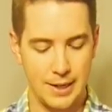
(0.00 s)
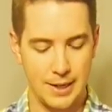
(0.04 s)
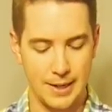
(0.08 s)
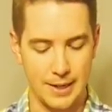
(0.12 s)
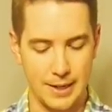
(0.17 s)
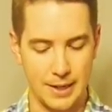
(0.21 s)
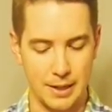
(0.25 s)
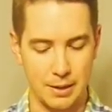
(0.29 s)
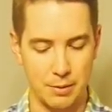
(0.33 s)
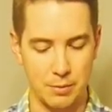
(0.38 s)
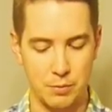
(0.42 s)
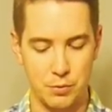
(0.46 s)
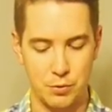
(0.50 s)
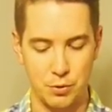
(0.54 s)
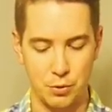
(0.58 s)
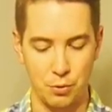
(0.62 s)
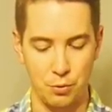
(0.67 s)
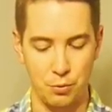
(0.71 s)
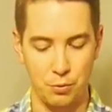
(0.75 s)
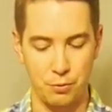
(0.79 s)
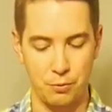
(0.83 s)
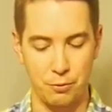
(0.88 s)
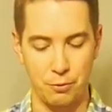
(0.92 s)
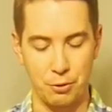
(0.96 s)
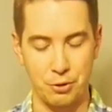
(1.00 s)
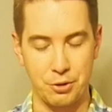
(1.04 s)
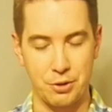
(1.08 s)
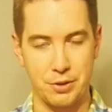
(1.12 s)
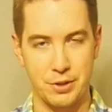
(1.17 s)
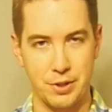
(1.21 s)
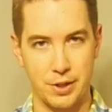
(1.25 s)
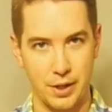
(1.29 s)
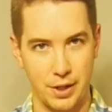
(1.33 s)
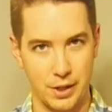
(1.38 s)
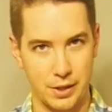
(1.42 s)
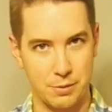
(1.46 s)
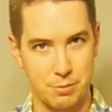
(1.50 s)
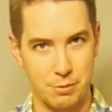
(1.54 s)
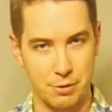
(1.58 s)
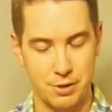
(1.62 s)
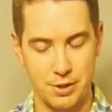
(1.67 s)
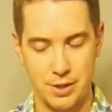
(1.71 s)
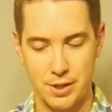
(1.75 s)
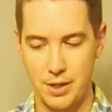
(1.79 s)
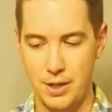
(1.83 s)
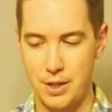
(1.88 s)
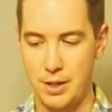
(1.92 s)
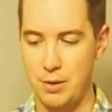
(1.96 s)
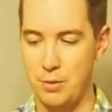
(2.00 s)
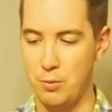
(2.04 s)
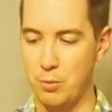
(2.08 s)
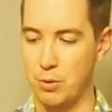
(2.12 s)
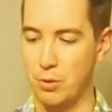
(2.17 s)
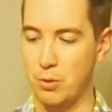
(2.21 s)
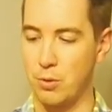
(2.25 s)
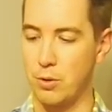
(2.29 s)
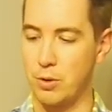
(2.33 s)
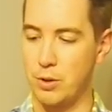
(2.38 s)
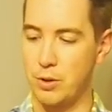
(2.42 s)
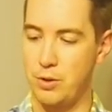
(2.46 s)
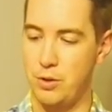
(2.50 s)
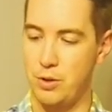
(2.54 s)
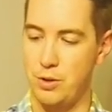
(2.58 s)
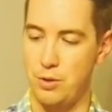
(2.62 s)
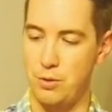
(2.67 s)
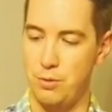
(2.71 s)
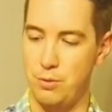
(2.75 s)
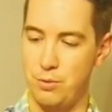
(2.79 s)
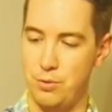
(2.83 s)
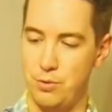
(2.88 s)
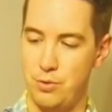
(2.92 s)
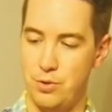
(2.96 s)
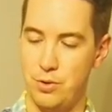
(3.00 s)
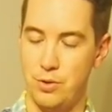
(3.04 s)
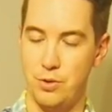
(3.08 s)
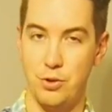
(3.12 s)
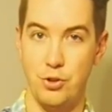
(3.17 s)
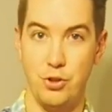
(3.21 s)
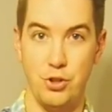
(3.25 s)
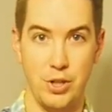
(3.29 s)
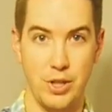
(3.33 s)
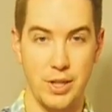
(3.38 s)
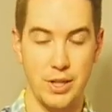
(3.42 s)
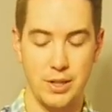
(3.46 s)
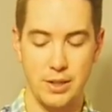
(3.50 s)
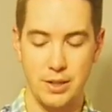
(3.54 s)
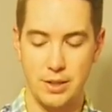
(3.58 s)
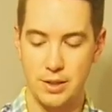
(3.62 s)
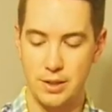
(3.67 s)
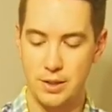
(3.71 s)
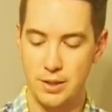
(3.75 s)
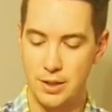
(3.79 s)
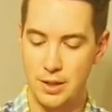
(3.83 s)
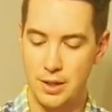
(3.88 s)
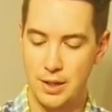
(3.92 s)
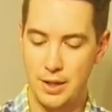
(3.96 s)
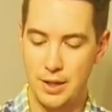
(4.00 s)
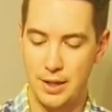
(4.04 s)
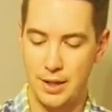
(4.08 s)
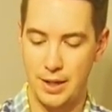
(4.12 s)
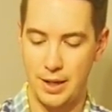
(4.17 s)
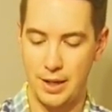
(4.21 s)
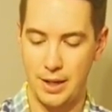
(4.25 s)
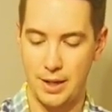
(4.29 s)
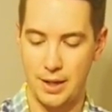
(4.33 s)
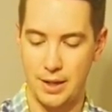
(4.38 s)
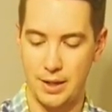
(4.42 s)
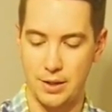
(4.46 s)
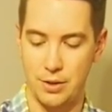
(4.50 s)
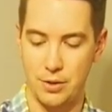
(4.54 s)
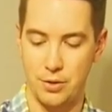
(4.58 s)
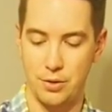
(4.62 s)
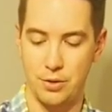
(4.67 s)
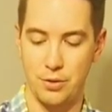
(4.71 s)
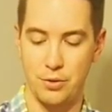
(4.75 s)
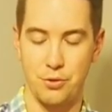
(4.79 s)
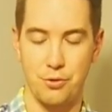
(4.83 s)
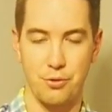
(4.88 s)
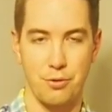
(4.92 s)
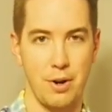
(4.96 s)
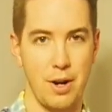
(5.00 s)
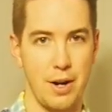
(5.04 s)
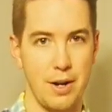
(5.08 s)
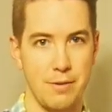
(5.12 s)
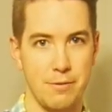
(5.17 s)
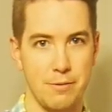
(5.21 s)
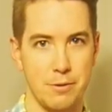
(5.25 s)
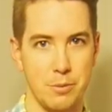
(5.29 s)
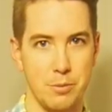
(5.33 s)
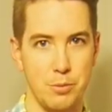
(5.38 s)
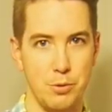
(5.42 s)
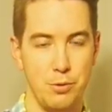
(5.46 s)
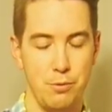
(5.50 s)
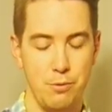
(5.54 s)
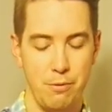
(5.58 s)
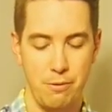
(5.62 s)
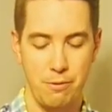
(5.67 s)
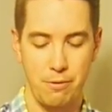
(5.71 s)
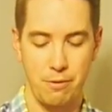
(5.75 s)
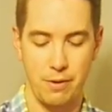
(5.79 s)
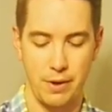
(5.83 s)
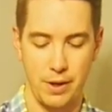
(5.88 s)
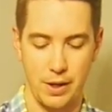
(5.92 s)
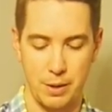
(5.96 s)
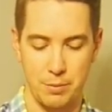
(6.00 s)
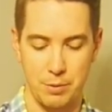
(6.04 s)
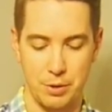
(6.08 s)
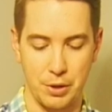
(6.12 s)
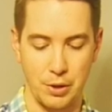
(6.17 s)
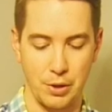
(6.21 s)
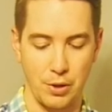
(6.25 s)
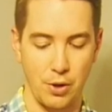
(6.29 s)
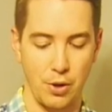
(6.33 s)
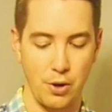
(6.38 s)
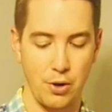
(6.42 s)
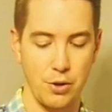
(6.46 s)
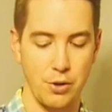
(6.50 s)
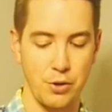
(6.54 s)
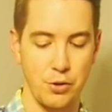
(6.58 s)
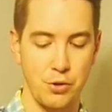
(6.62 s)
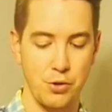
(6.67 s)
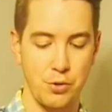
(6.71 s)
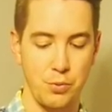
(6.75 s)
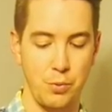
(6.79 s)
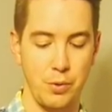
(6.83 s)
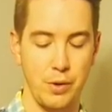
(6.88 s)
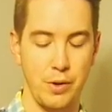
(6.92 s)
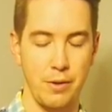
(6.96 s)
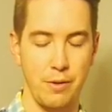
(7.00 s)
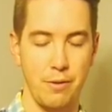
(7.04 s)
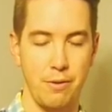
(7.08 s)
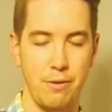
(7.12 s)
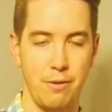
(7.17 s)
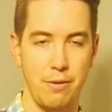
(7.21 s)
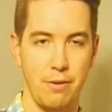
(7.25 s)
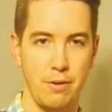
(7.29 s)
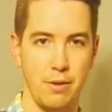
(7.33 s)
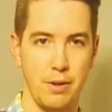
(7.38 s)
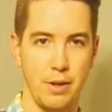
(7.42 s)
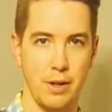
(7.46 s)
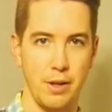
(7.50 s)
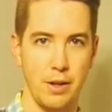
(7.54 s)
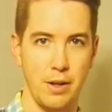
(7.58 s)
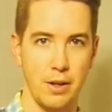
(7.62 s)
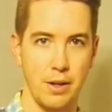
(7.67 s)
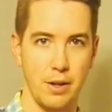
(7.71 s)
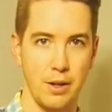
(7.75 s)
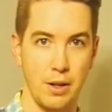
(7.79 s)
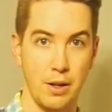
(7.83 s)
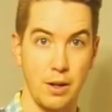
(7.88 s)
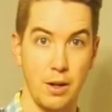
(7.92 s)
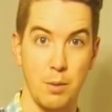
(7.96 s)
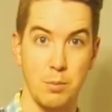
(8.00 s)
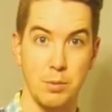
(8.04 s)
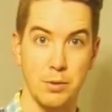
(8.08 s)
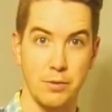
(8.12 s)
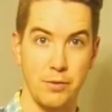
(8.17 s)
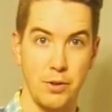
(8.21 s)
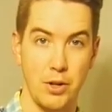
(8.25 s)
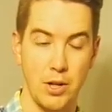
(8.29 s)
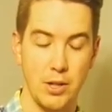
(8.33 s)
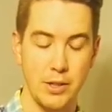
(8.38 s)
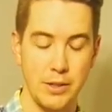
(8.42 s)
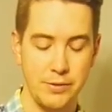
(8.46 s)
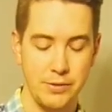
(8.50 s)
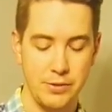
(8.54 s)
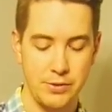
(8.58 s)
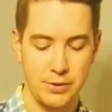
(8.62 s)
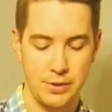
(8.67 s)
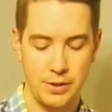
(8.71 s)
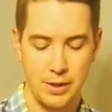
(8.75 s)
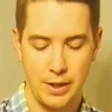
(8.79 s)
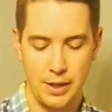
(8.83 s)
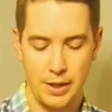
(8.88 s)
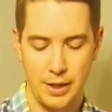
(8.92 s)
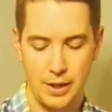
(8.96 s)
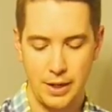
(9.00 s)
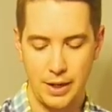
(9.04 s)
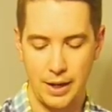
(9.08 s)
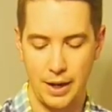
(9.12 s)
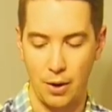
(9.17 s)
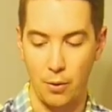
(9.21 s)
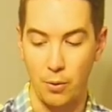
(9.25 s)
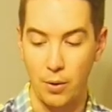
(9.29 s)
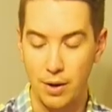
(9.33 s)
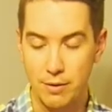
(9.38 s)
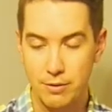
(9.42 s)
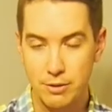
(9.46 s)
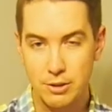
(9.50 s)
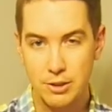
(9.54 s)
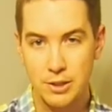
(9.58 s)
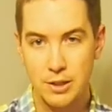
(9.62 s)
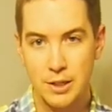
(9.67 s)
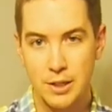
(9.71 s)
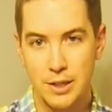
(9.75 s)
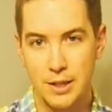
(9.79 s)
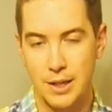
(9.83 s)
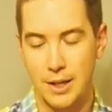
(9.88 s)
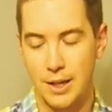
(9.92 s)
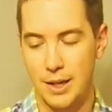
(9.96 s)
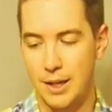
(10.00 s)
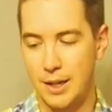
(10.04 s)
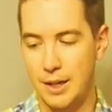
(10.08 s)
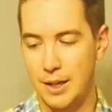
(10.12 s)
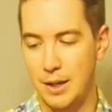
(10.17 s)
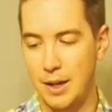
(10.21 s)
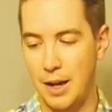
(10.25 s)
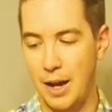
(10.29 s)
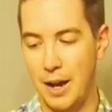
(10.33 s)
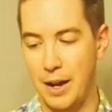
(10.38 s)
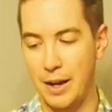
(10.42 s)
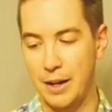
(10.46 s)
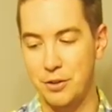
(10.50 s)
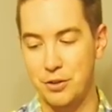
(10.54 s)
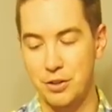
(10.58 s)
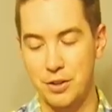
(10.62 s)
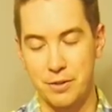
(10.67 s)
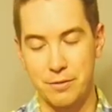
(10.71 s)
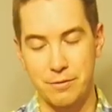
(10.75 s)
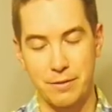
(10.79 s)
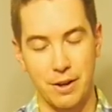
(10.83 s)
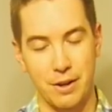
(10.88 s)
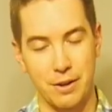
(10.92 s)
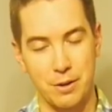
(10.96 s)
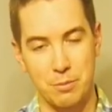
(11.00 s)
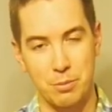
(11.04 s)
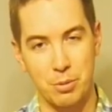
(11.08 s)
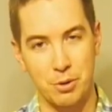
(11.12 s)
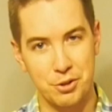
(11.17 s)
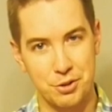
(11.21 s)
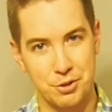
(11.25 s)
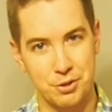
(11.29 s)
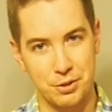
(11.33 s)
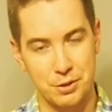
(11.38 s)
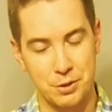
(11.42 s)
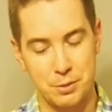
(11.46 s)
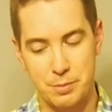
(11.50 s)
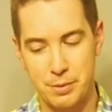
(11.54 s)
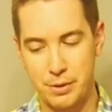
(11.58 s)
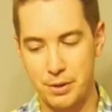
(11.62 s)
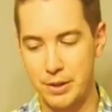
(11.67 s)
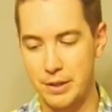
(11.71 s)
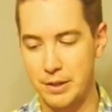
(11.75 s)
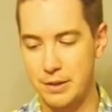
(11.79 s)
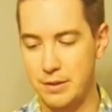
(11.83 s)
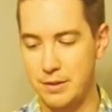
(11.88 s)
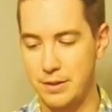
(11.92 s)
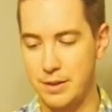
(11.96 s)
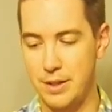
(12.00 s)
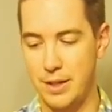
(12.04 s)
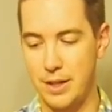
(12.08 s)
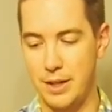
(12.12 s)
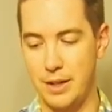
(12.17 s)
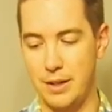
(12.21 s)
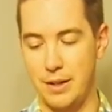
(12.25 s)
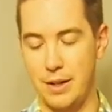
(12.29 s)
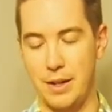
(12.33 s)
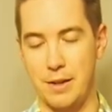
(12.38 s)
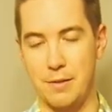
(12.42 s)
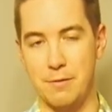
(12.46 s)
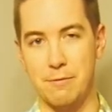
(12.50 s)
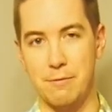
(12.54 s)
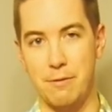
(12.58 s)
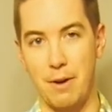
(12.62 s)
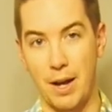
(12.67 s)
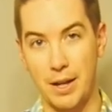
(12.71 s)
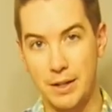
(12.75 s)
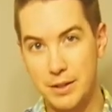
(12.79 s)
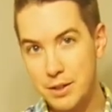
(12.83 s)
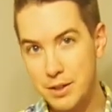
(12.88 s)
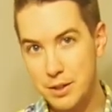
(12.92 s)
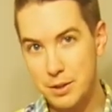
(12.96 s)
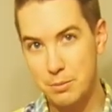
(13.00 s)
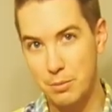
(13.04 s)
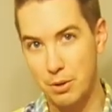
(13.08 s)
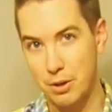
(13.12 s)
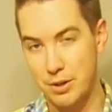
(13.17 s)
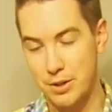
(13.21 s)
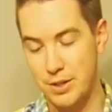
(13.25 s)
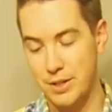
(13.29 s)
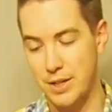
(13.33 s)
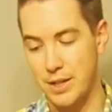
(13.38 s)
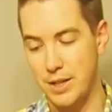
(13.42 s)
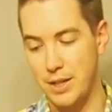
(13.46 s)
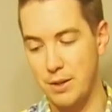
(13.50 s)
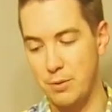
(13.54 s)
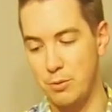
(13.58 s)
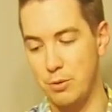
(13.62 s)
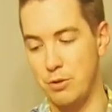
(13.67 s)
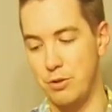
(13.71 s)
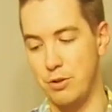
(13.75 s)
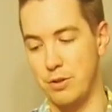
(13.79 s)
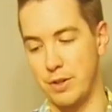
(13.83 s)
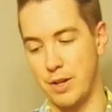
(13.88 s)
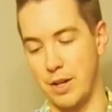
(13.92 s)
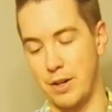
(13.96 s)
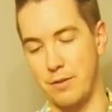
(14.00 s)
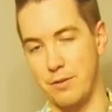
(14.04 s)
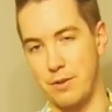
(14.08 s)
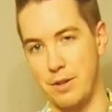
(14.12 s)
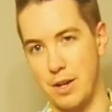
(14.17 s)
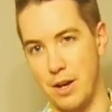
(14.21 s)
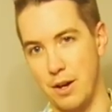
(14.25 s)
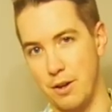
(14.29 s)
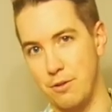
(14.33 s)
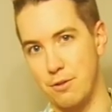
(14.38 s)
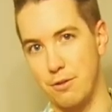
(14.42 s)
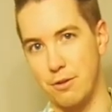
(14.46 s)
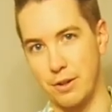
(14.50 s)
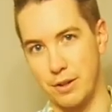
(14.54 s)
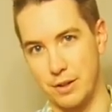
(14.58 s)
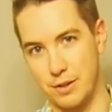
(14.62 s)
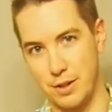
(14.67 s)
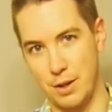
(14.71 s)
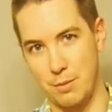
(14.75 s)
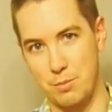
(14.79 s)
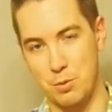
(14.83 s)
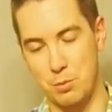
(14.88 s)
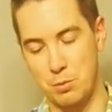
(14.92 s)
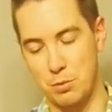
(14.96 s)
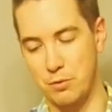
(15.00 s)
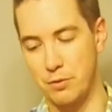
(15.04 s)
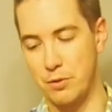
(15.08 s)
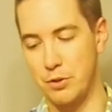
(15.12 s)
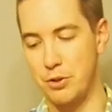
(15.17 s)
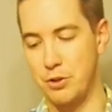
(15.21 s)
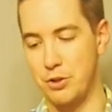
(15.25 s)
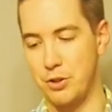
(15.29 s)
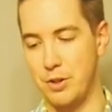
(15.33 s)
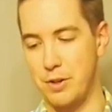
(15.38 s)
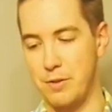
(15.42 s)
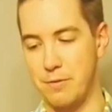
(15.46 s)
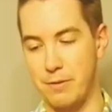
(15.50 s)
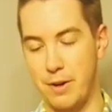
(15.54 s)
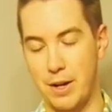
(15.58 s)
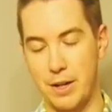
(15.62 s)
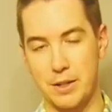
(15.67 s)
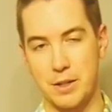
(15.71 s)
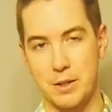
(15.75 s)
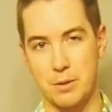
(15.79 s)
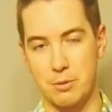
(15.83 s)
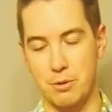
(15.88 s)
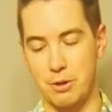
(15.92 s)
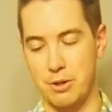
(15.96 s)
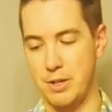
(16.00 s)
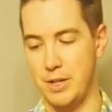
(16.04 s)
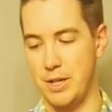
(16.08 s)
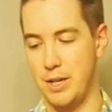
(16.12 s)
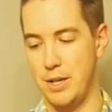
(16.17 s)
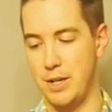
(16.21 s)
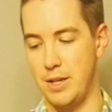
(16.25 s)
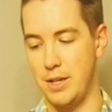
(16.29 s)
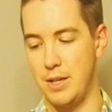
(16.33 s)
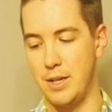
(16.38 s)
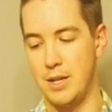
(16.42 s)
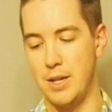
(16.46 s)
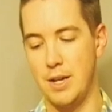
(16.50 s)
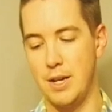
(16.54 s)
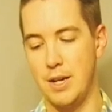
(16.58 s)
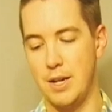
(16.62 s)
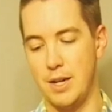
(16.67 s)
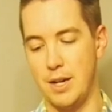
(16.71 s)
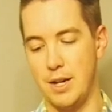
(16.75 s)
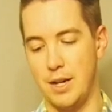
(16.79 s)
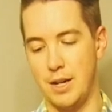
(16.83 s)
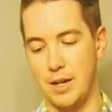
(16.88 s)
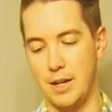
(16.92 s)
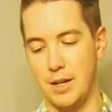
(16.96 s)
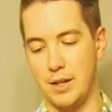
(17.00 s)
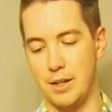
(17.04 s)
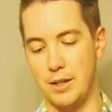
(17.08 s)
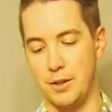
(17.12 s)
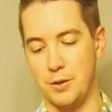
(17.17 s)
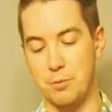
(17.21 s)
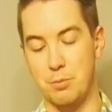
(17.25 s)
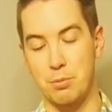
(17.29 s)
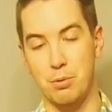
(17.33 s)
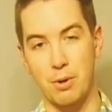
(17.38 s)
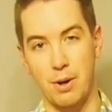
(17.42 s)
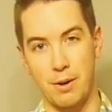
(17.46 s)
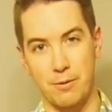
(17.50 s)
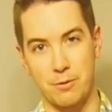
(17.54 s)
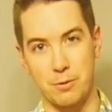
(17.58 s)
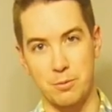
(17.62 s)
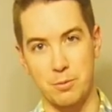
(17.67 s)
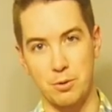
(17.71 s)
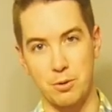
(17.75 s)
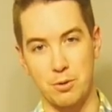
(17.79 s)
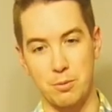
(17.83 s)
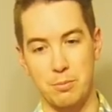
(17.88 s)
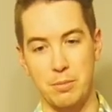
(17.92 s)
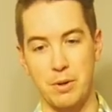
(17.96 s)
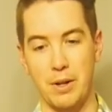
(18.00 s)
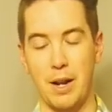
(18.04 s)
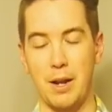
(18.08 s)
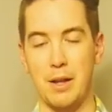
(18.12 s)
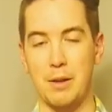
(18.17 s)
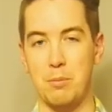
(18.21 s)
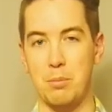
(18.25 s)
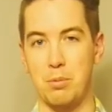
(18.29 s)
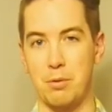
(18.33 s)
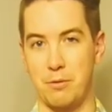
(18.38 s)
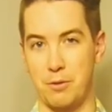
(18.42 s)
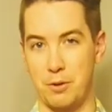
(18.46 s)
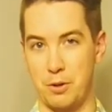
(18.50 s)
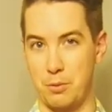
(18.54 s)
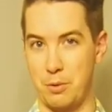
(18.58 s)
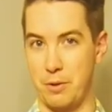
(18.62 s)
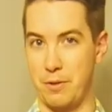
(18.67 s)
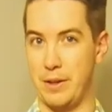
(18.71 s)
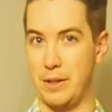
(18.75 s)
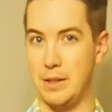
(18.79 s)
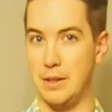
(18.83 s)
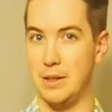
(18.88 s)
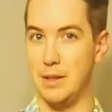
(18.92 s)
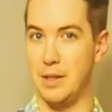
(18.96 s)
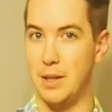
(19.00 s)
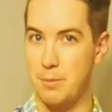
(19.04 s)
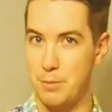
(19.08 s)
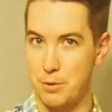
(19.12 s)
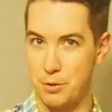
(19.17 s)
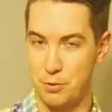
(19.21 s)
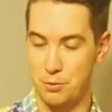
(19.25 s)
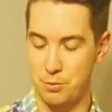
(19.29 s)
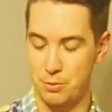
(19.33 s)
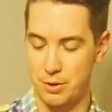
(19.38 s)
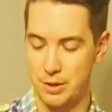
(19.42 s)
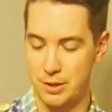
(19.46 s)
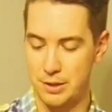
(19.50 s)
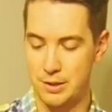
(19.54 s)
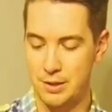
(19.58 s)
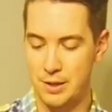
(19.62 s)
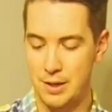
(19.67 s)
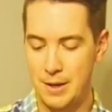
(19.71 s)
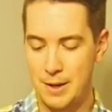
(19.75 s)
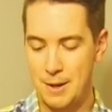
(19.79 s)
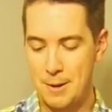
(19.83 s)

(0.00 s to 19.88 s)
Uh, so for tonight's martini, we're going to use gin and dry vermouth. And I'm going to garnish with uh, a couple of olives. However, uh, I actually have found in personal experience that a vodka martini, which is kind of the other acceptable version, a vodka martini uh, is preferable, but I prefer it with a lemon twist.